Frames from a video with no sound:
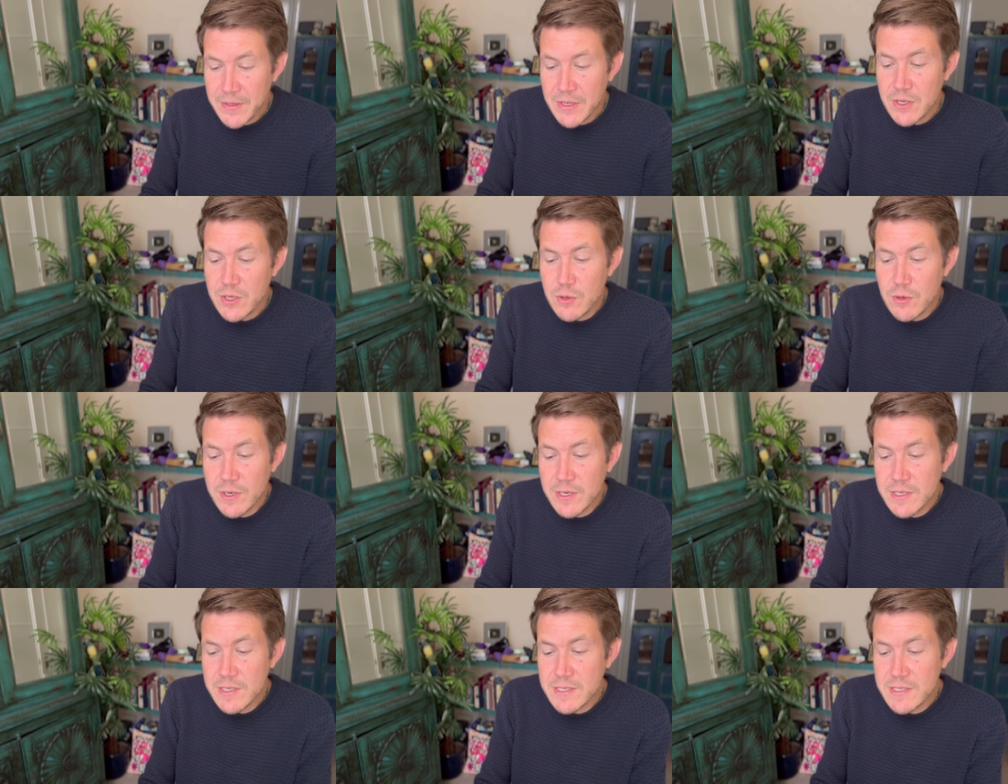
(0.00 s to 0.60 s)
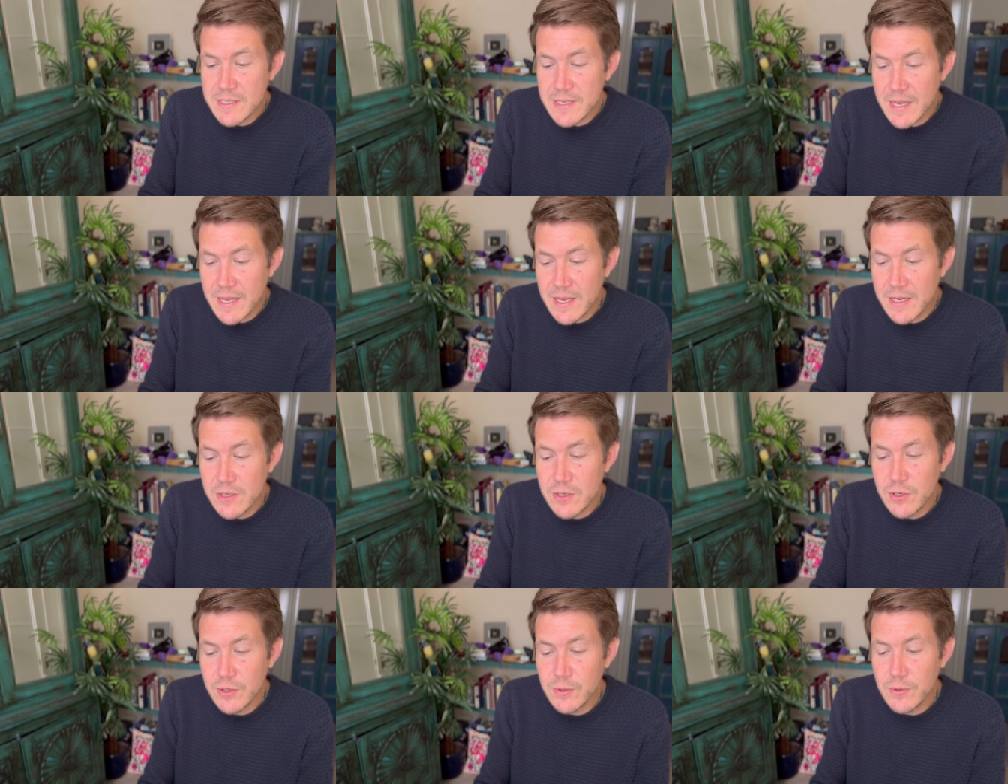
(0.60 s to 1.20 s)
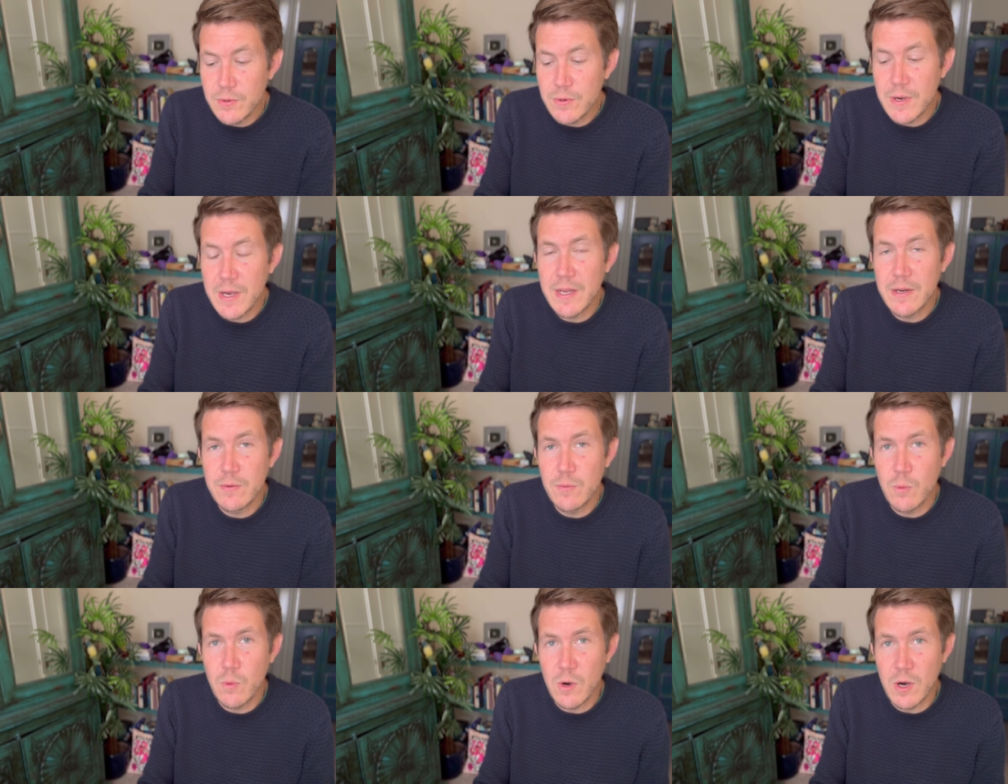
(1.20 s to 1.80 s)
You understand who
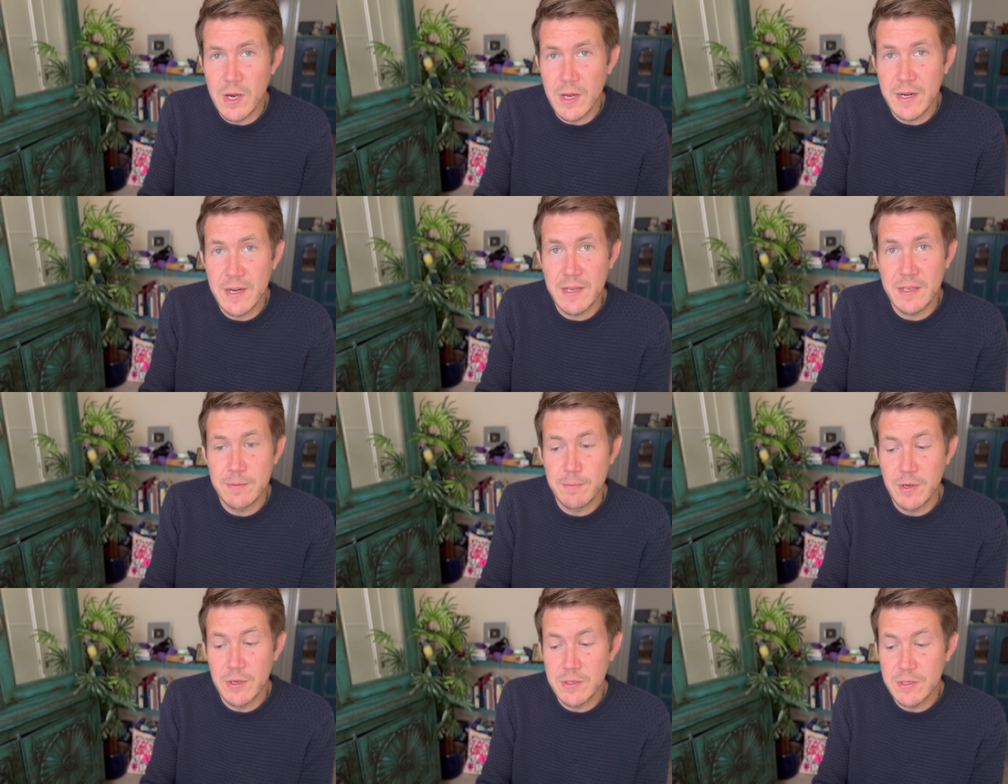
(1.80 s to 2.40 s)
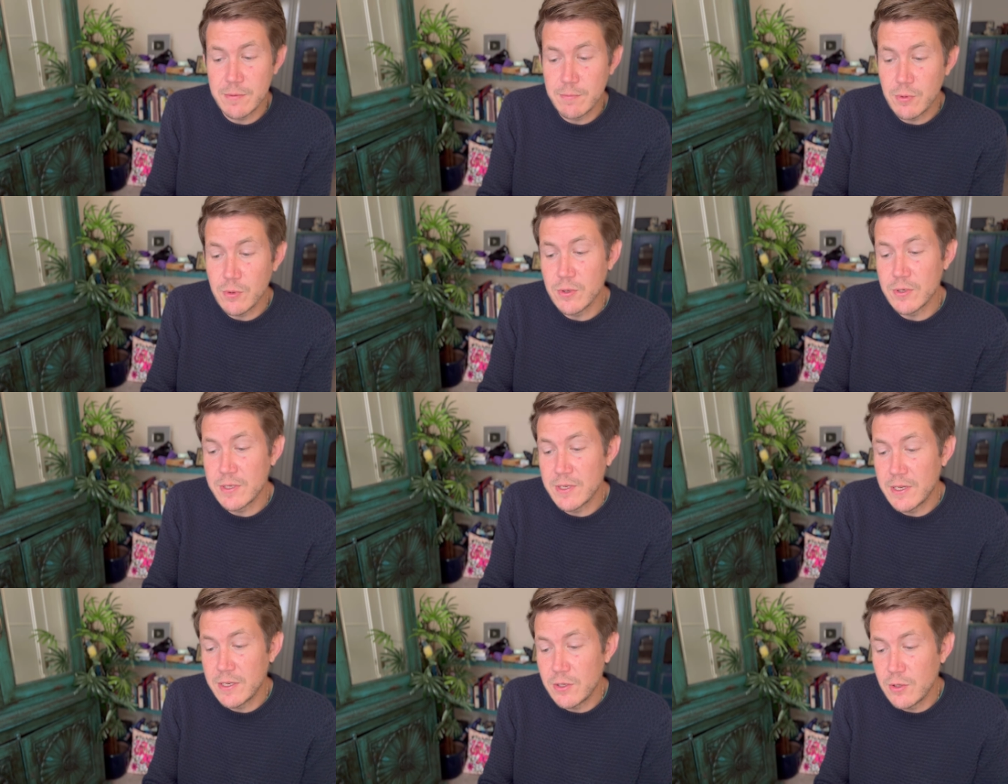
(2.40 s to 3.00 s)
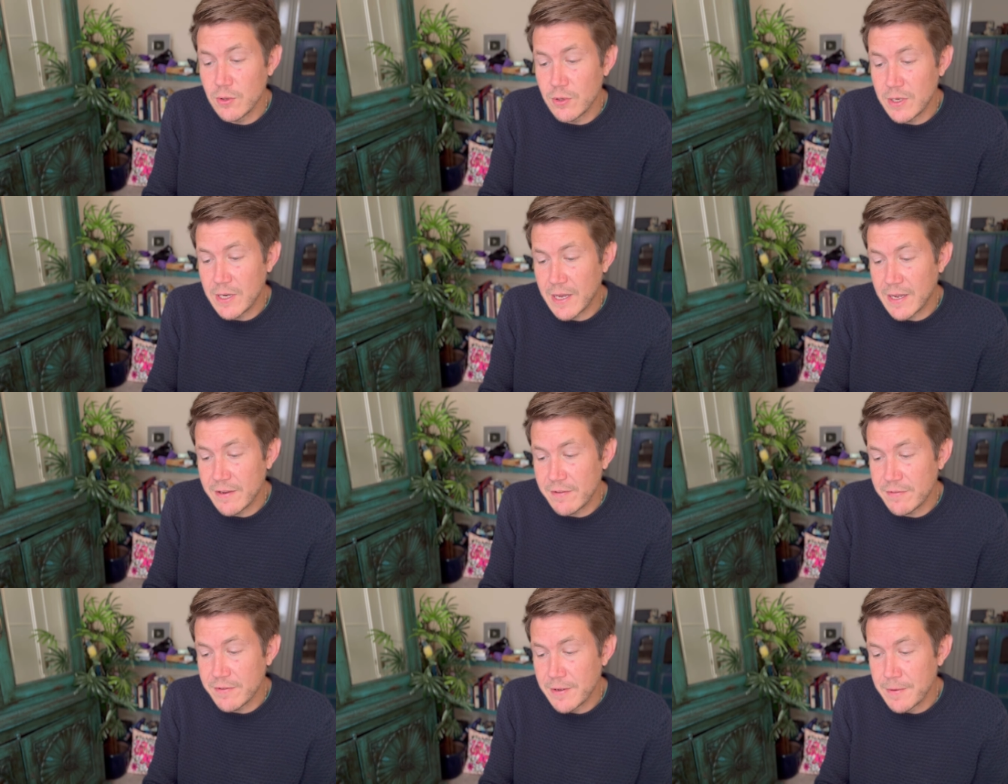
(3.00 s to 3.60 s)
and what is most important in your
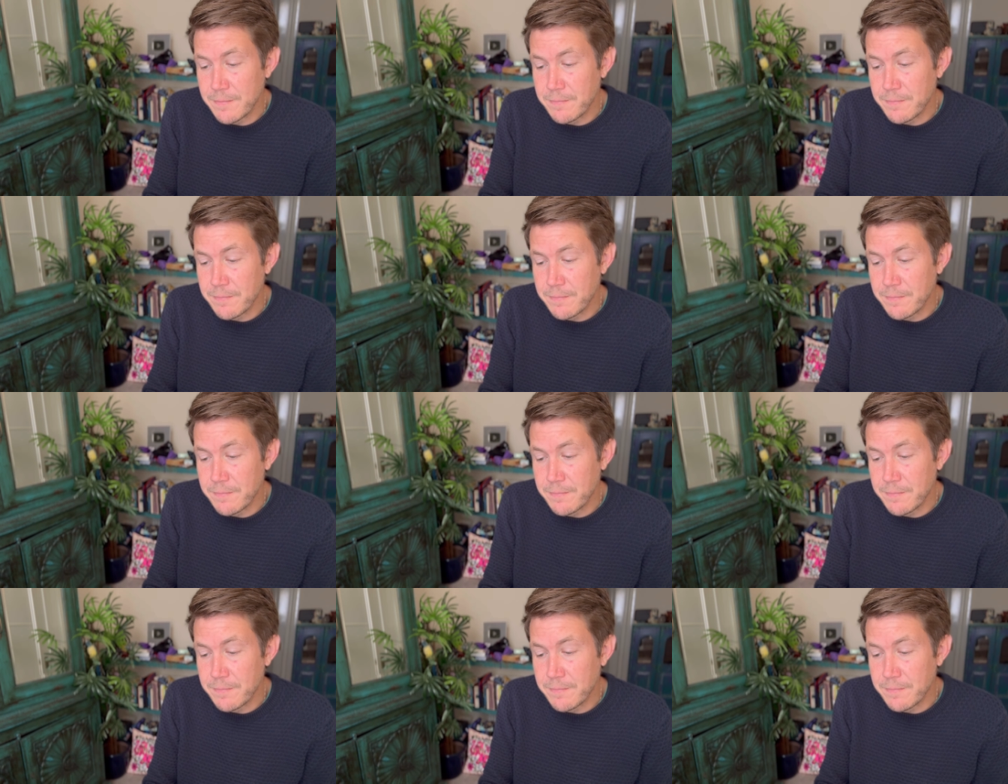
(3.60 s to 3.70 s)
life